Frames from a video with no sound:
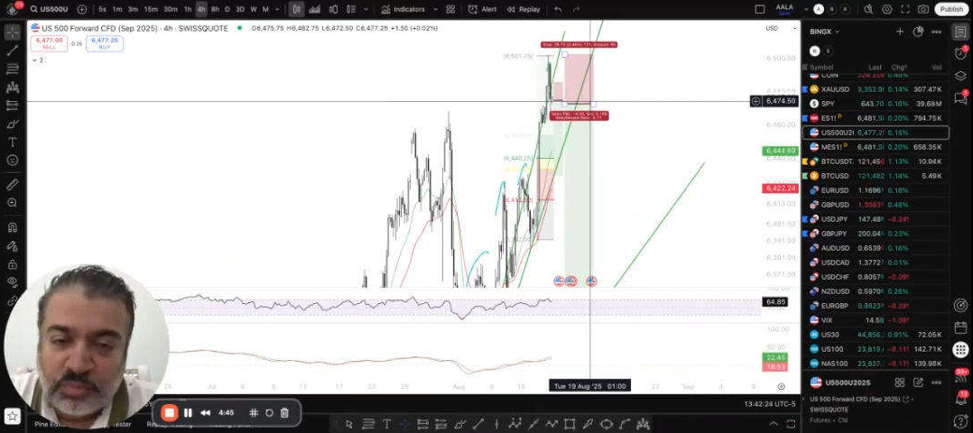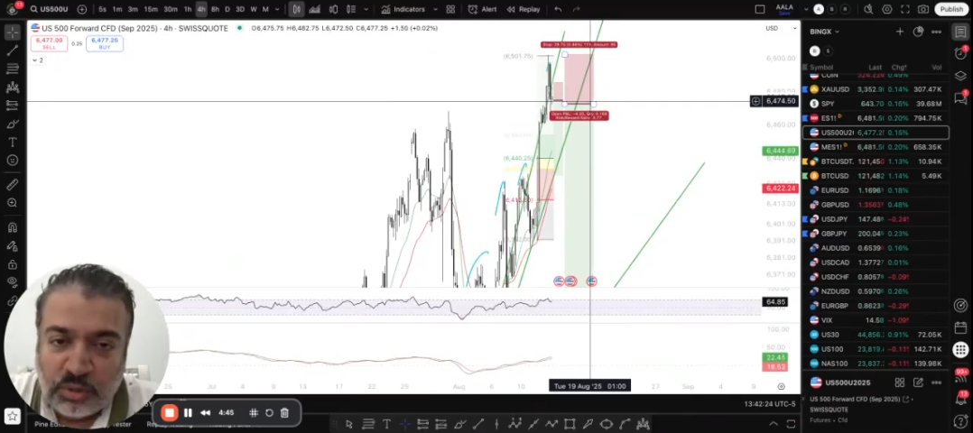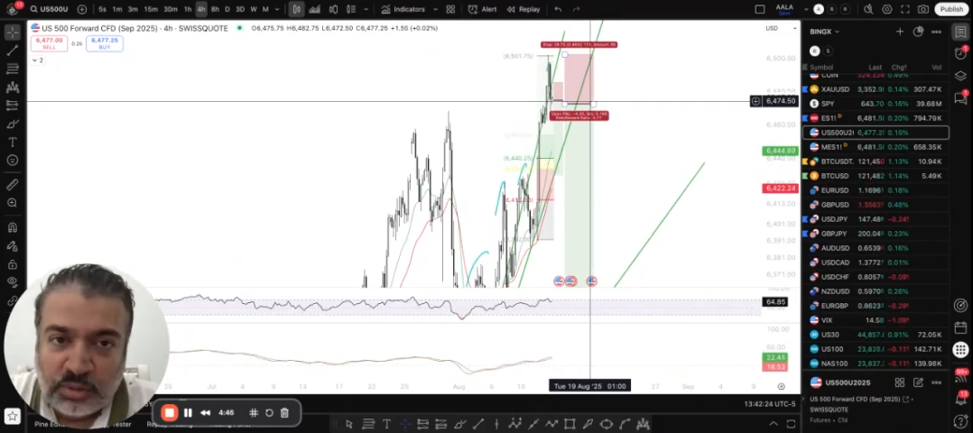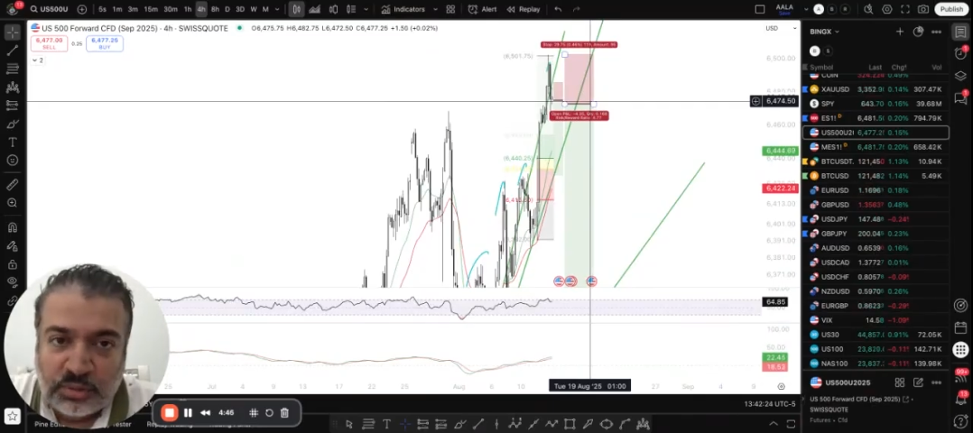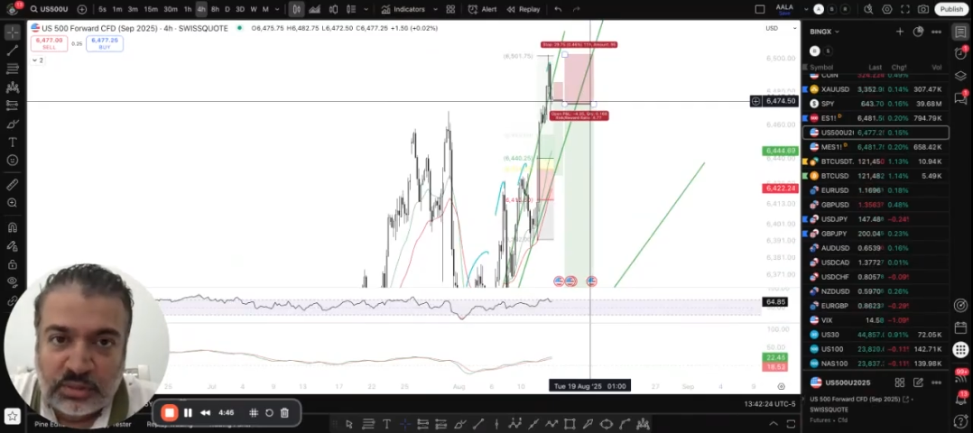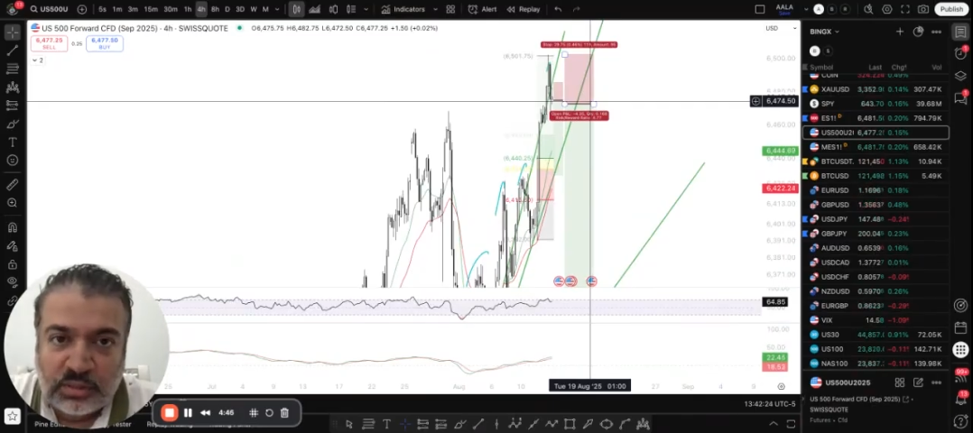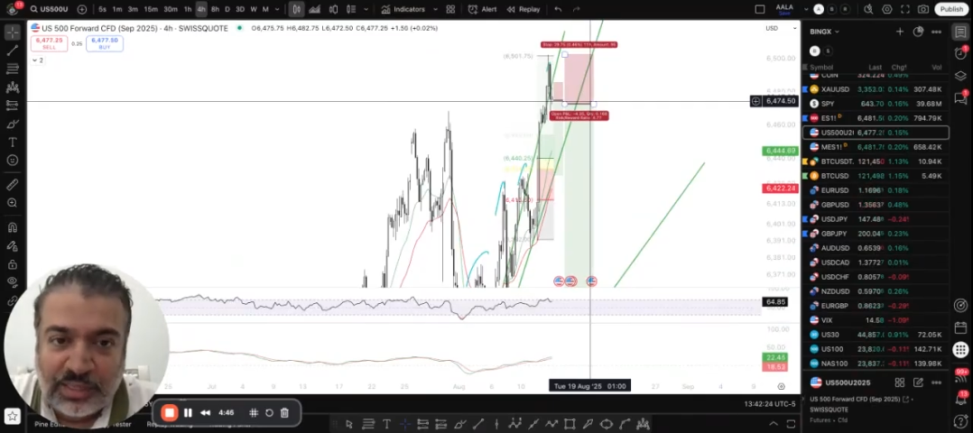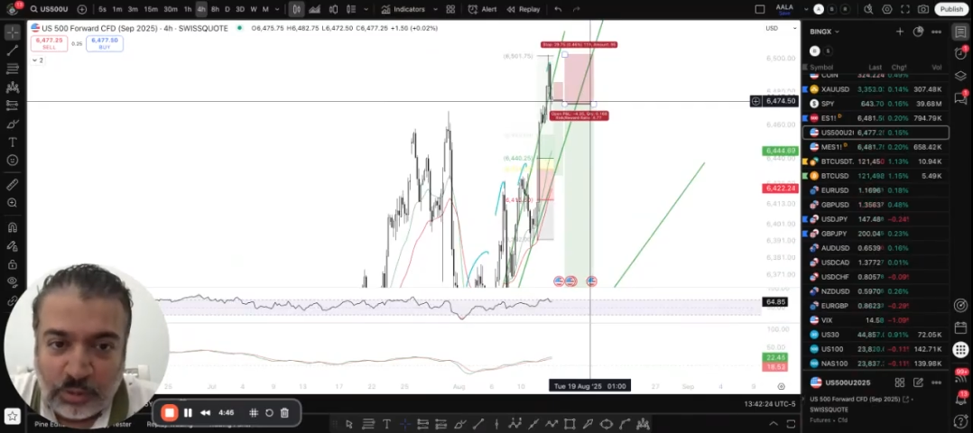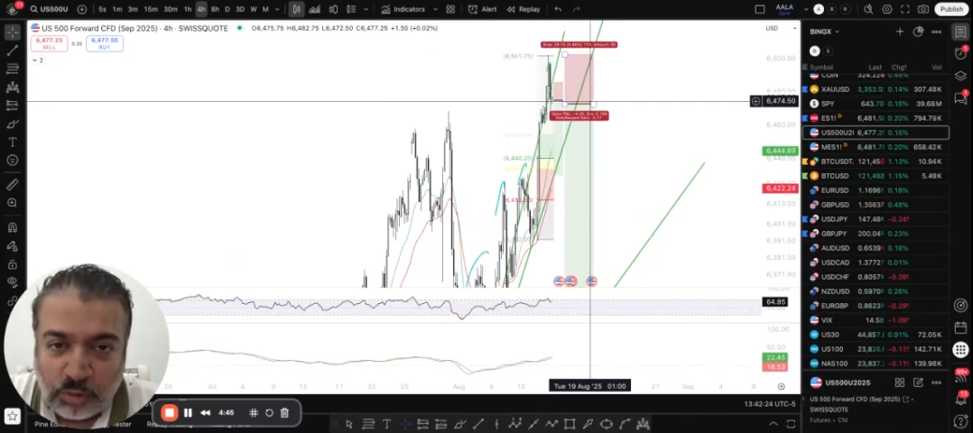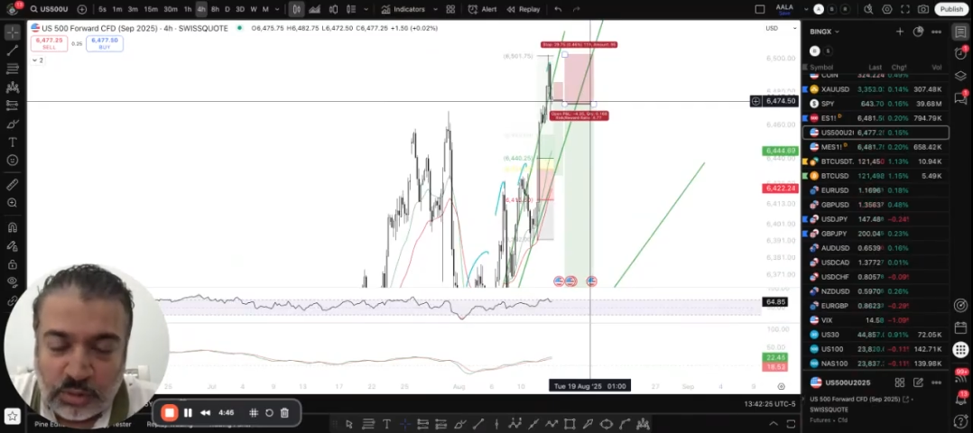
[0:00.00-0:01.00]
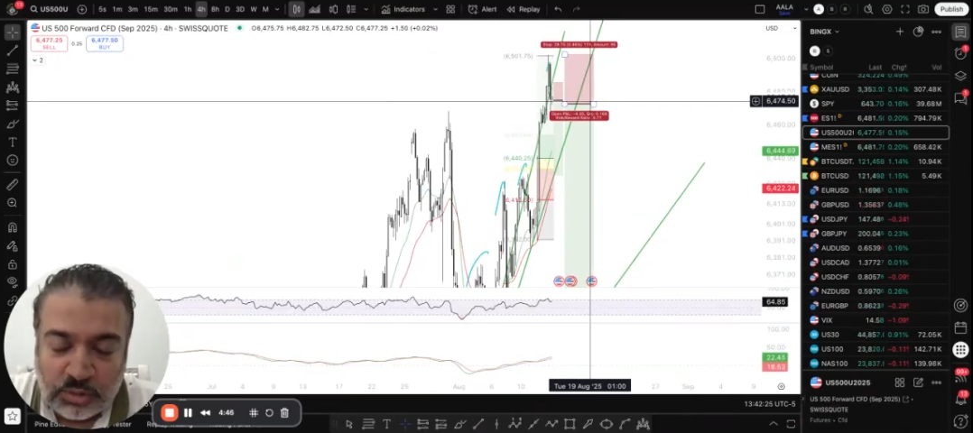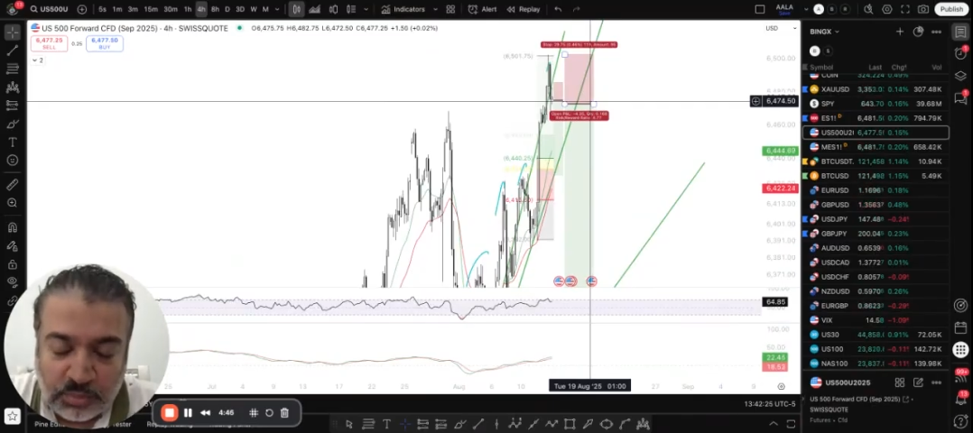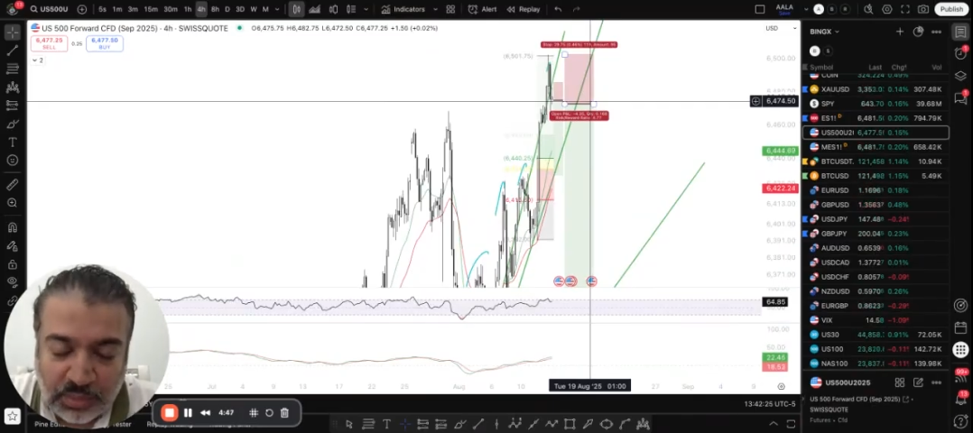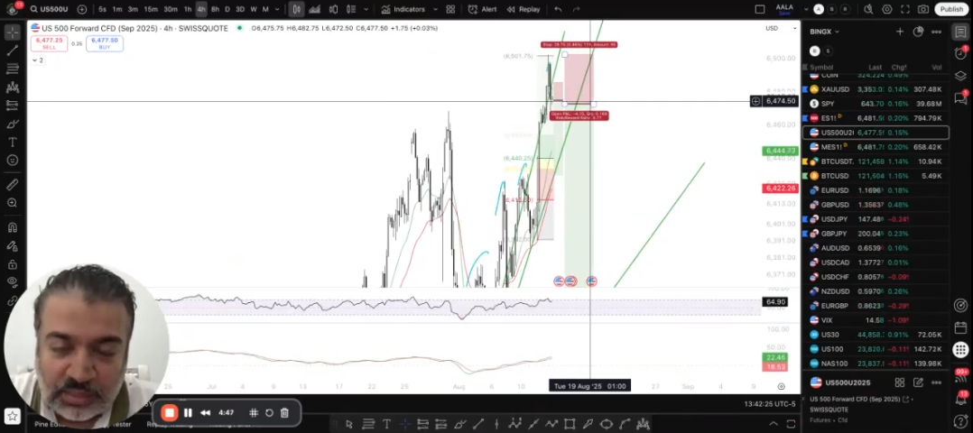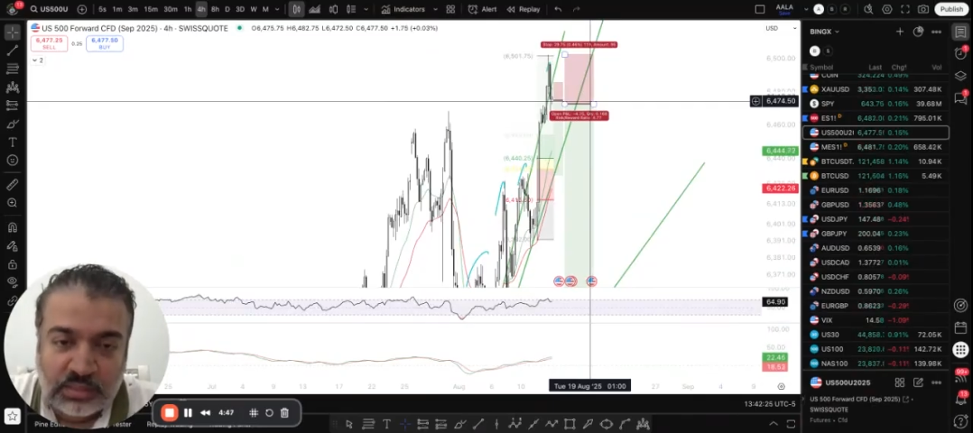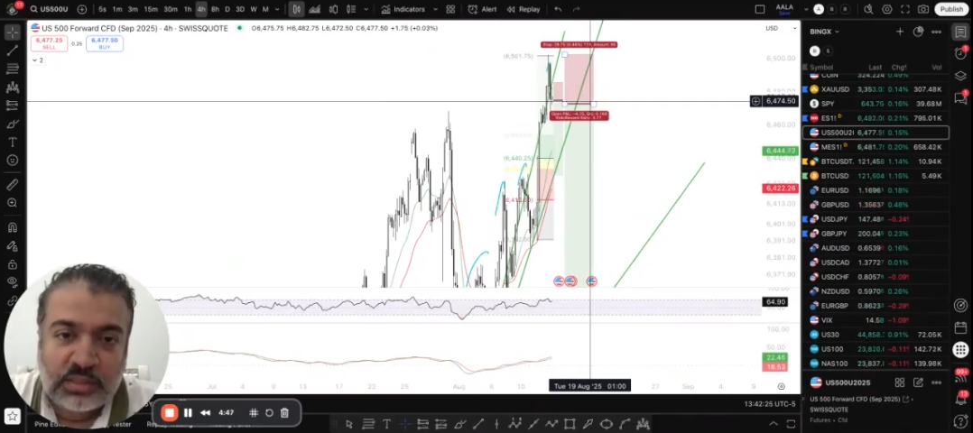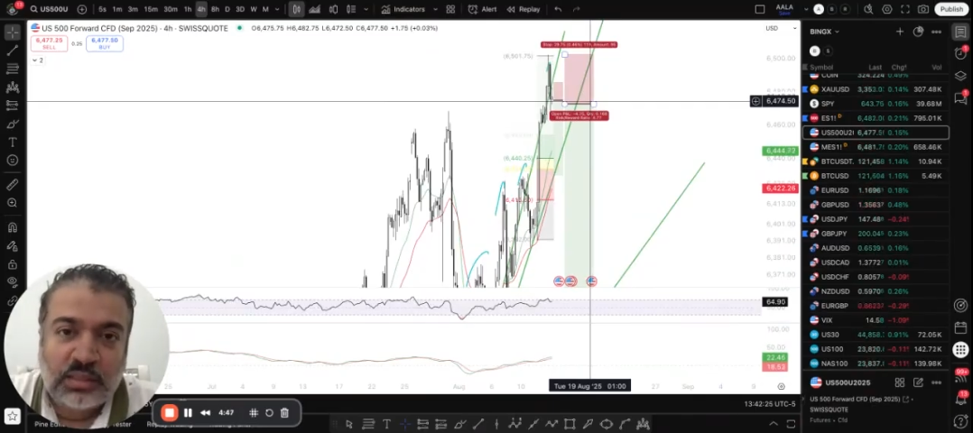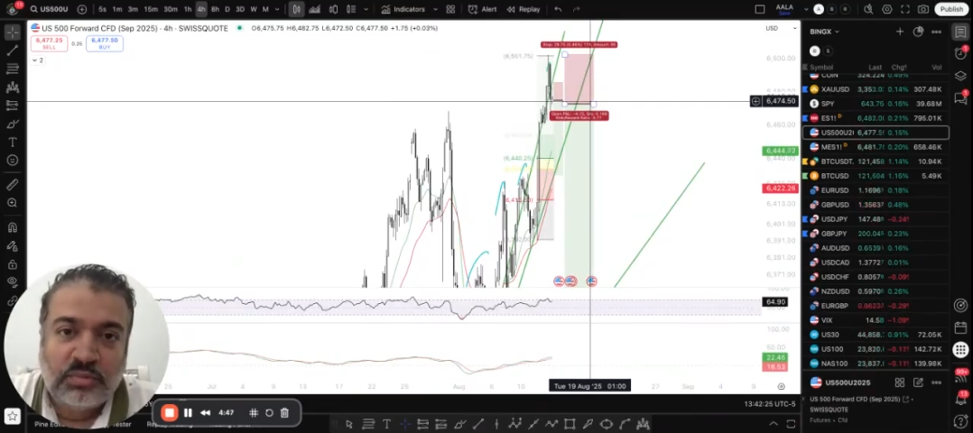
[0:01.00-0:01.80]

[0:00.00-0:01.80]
$10 max.